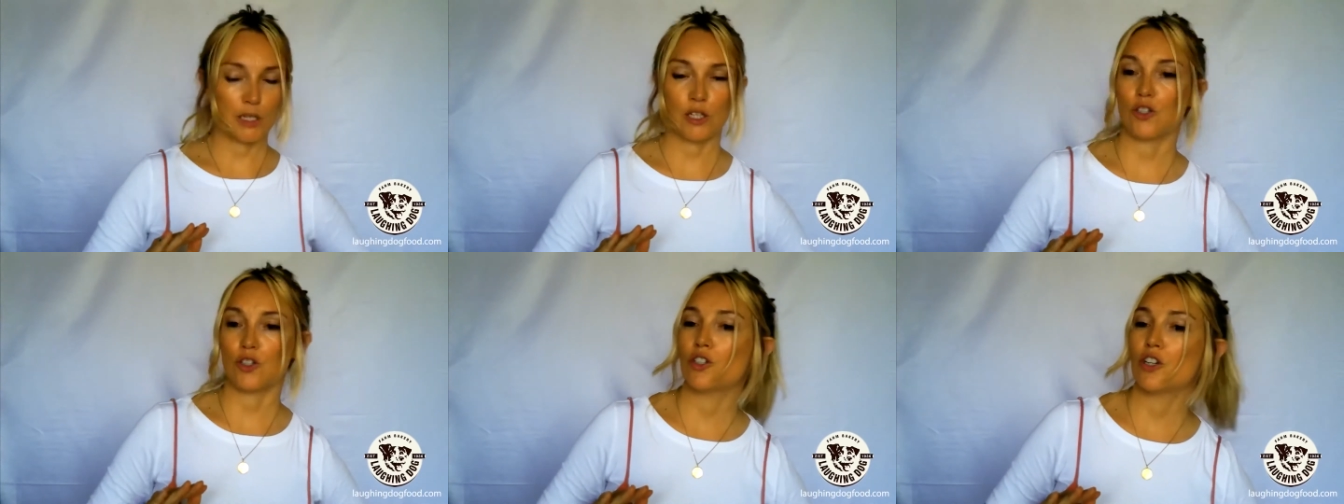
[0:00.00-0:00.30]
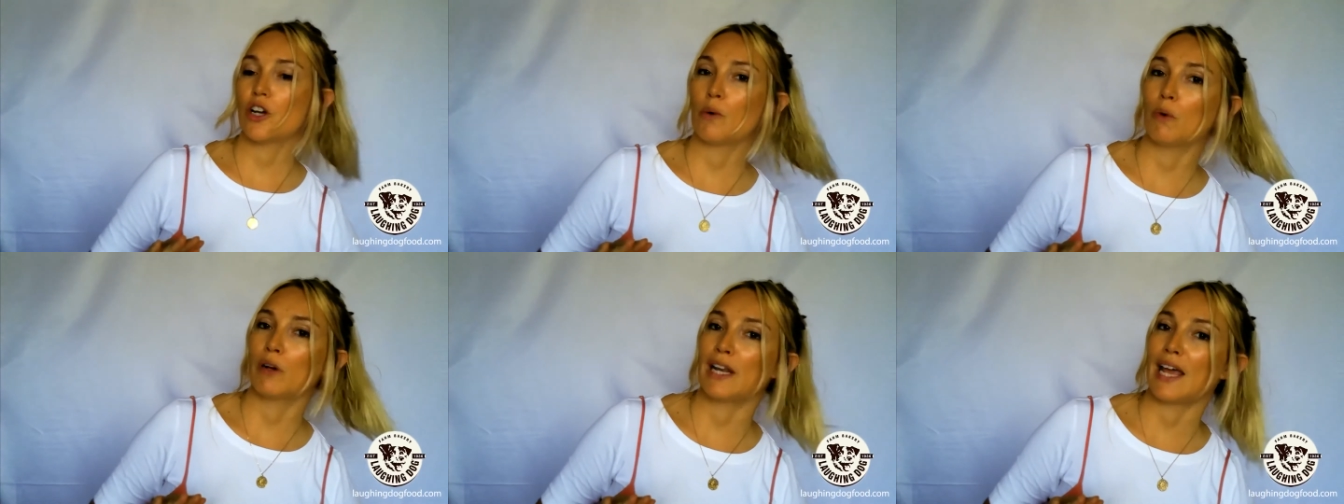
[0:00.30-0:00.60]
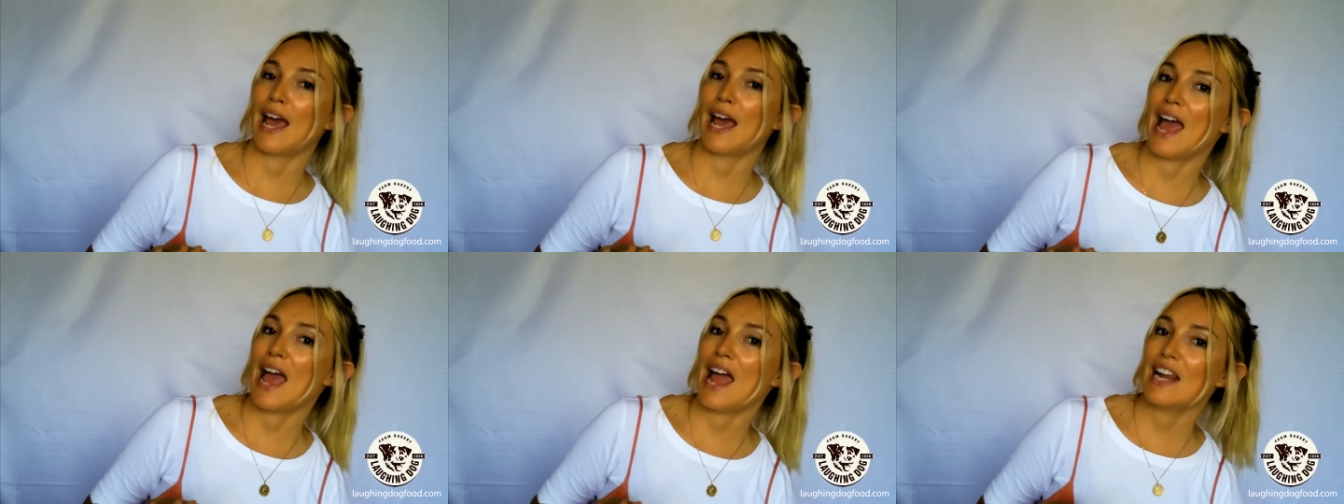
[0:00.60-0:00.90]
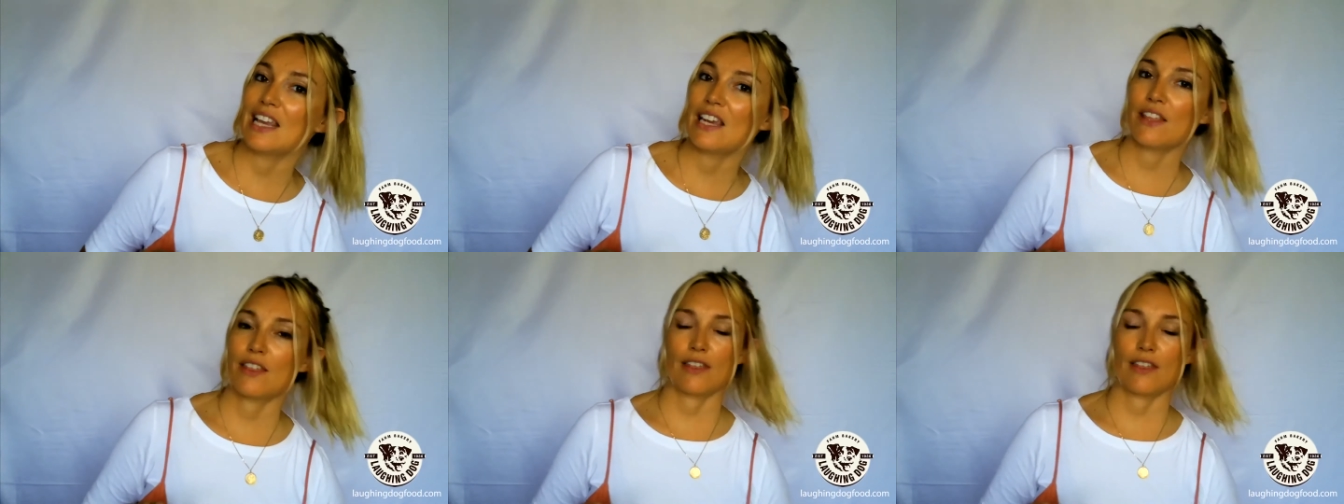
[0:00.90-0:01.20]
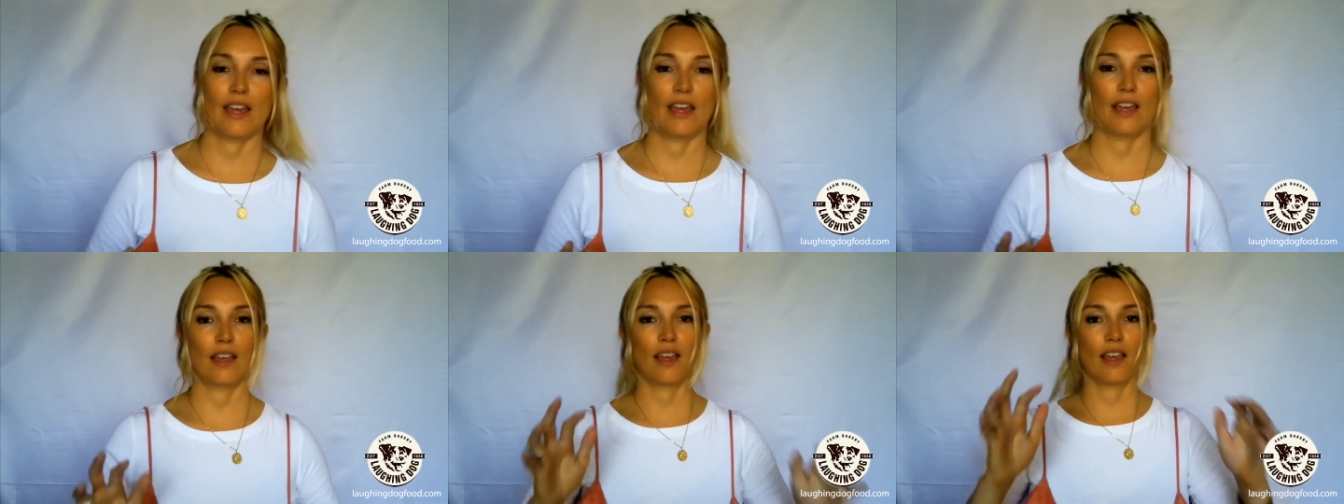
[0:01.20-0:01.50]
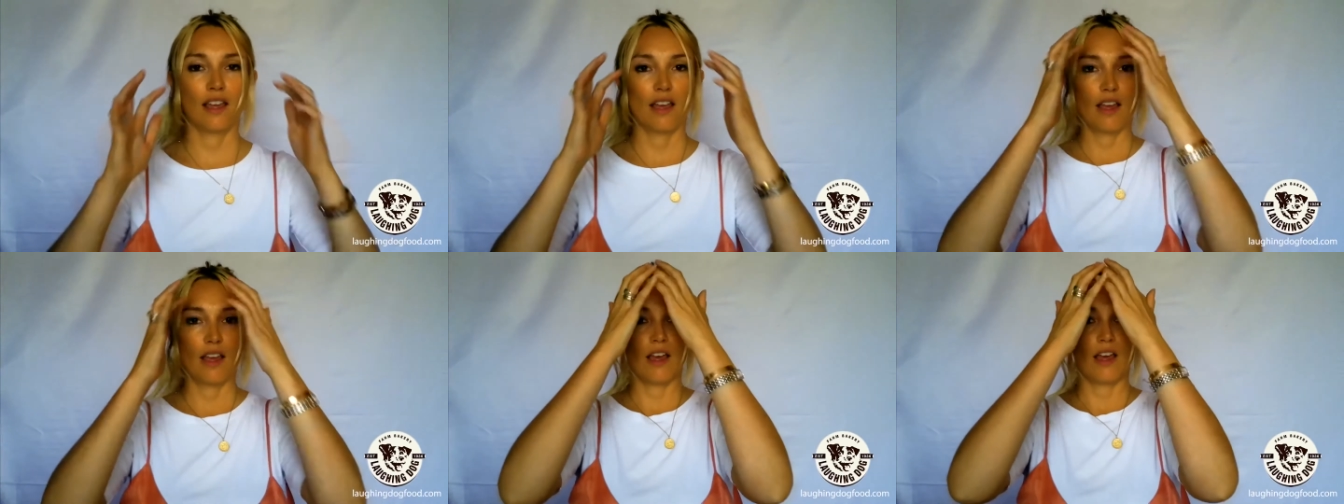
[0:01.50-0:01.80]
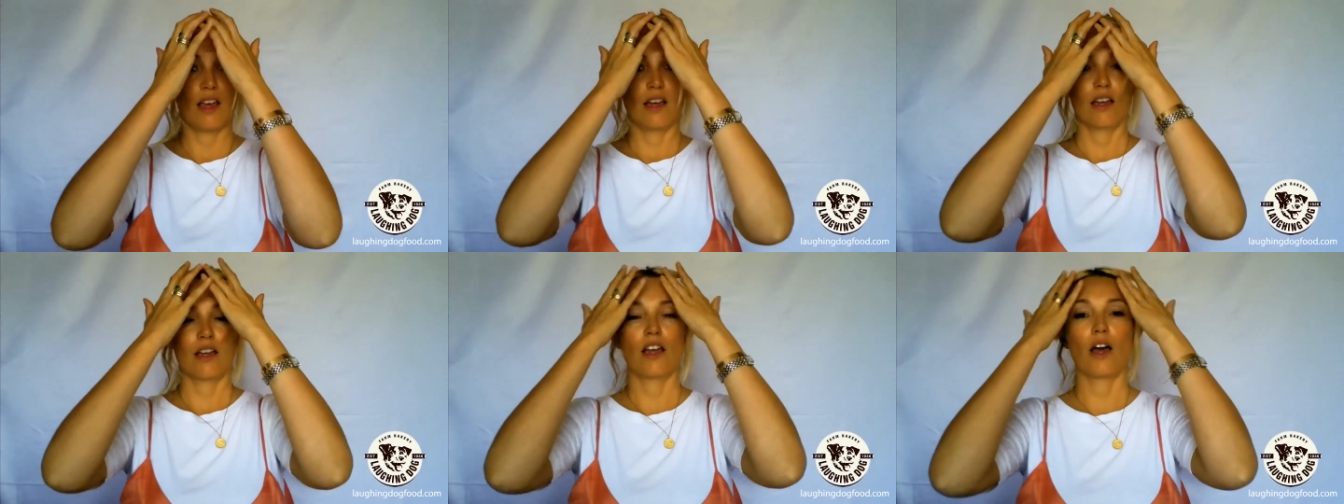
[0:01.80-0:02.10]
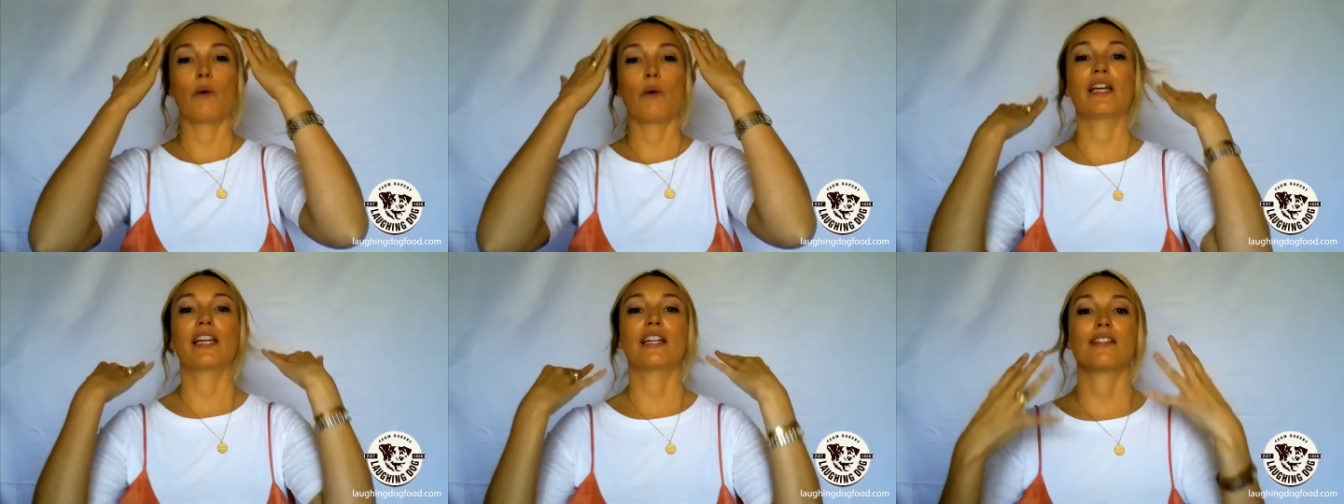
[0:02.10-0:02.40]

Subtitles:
You don't want anything going